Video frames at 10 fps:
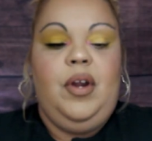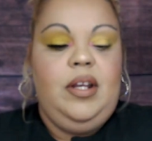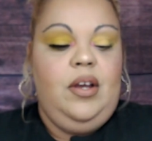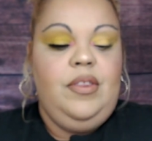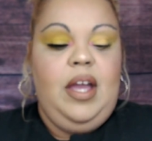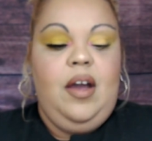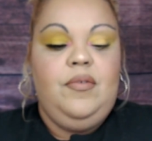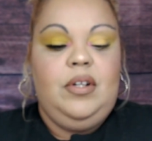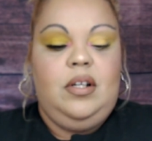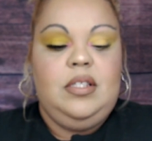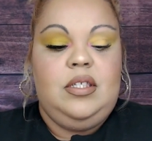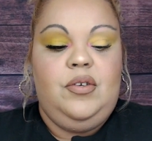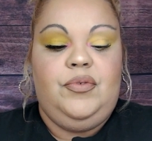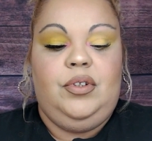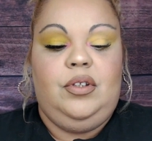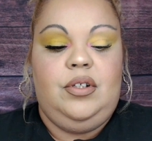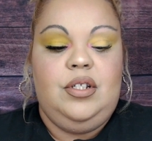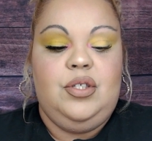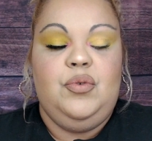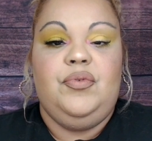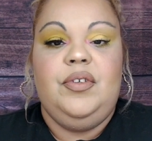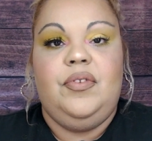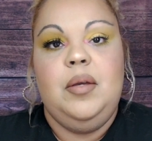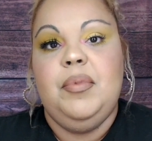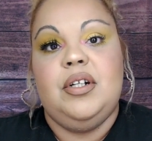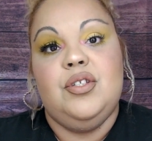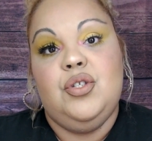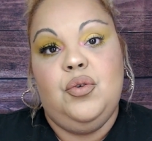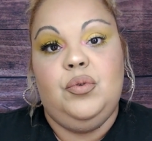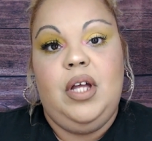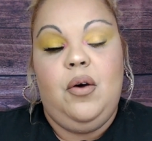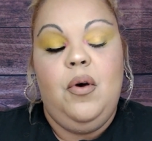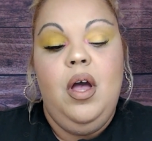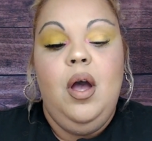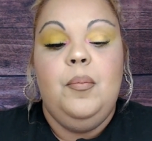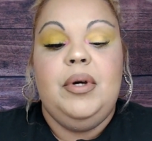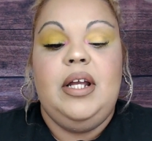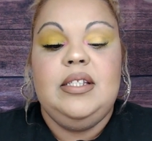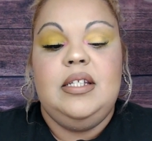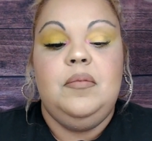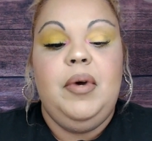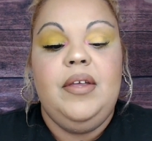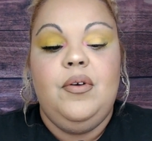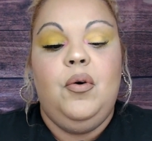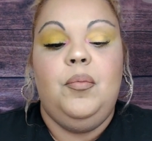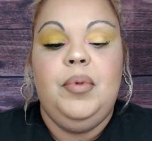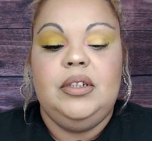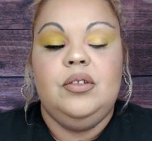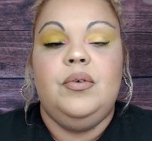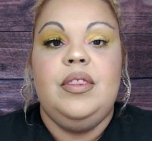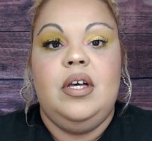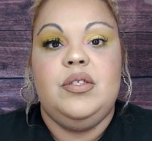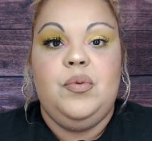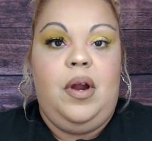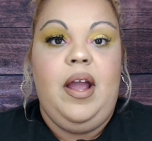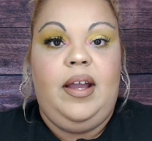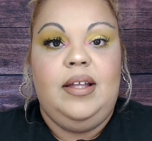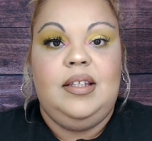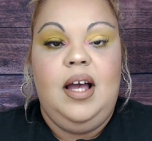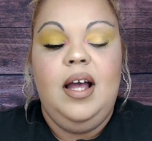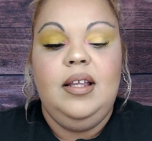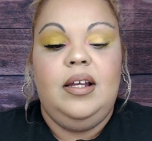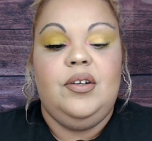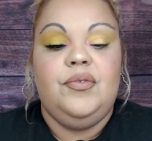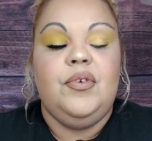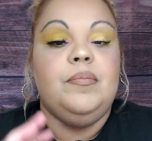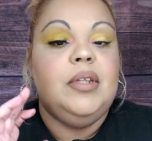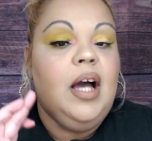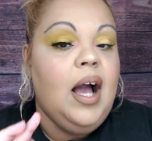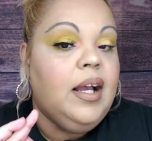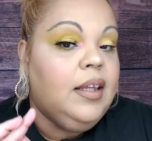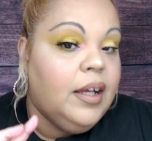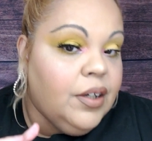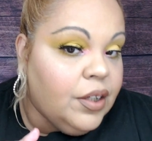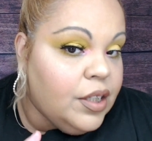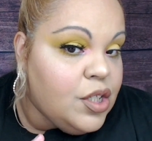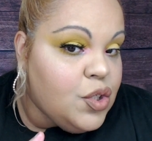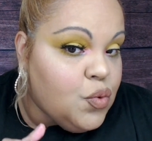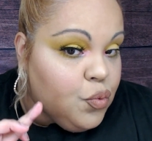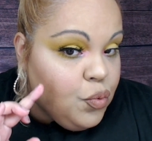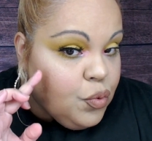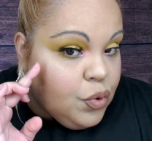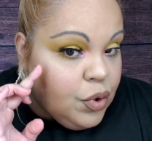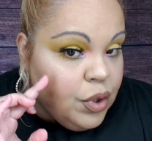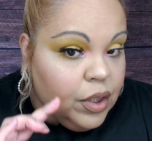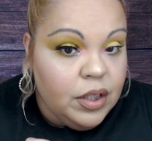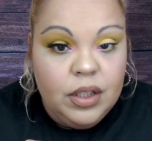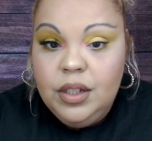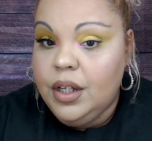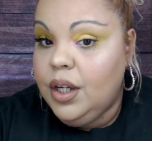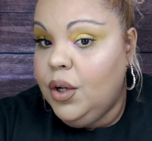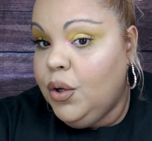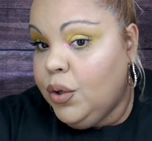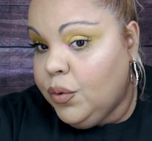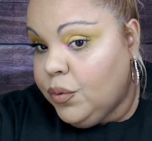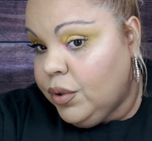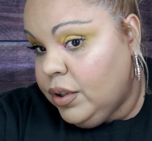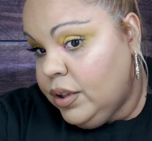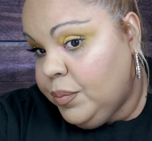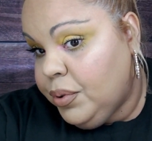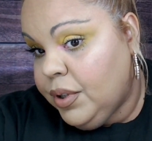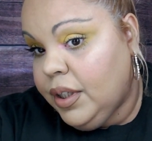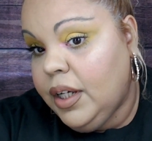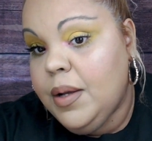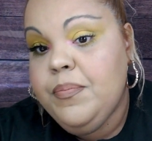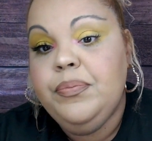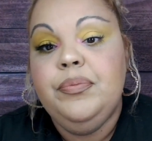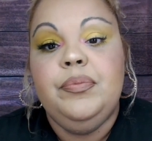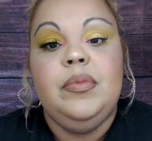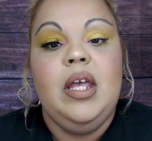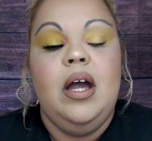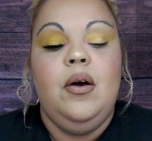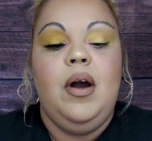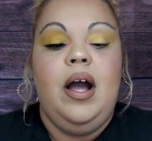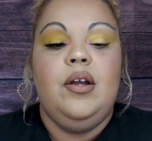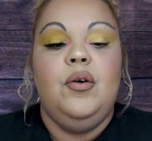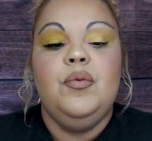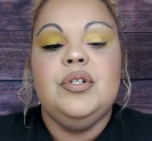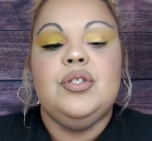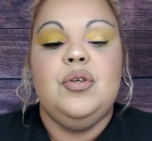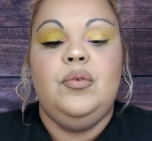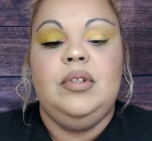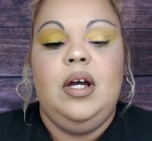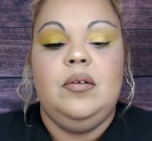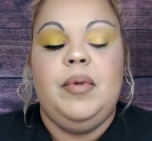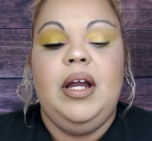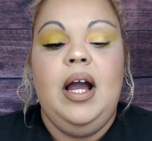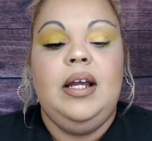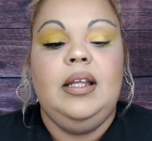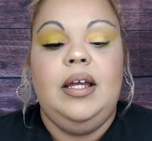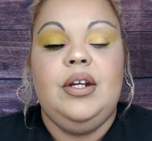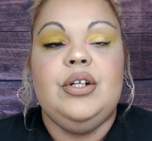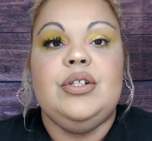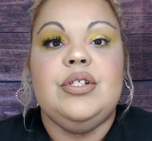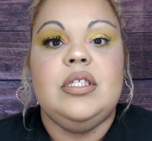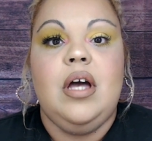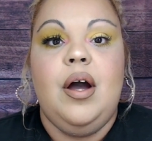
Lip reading: right now they have it on sale for $32.50, but it's sold out. But I did buy the whole bundle, and that's where I got the highlighter from. The highlighter is really pretty. Now, I always tone down my highlighters.